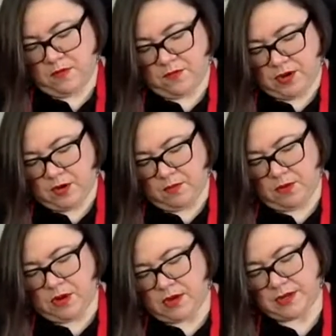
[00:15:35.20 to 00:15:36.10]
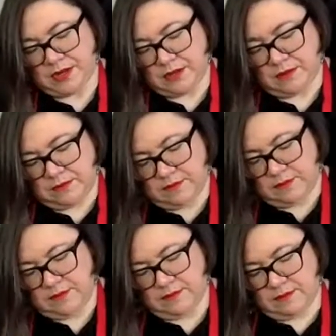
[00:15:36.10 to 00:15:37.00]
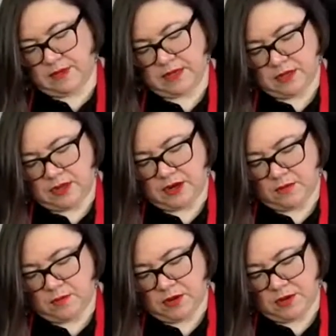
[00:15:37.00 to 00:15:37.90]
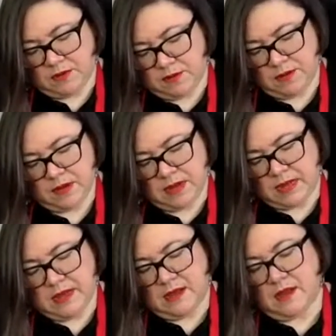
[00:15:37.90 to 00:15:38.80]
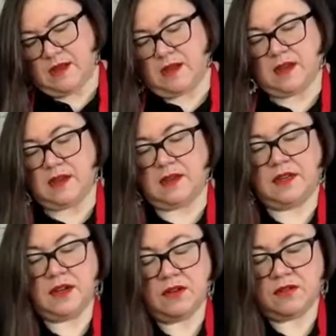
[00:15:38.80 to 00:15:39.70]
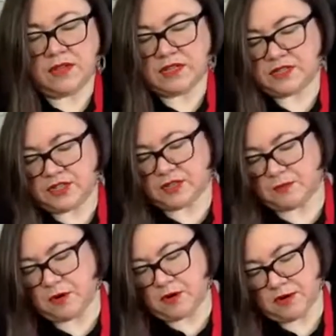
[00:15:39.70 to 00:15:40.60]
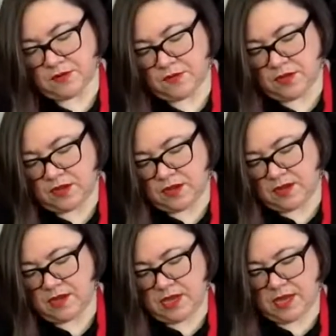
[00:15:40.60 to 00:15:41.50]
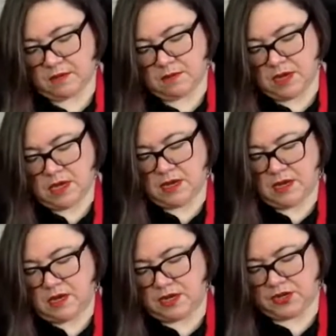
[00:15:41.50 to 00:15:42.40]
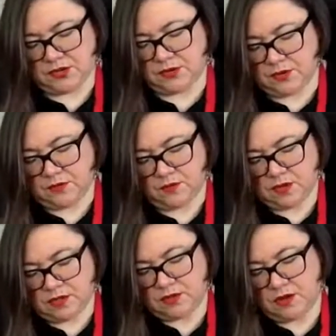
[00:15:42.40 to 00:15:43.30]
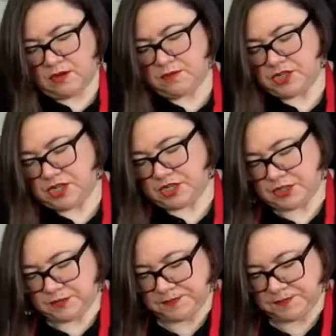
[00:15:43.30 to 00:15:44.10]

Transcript: air pocket in there, but you know, that's just part of the handmade nature of this object,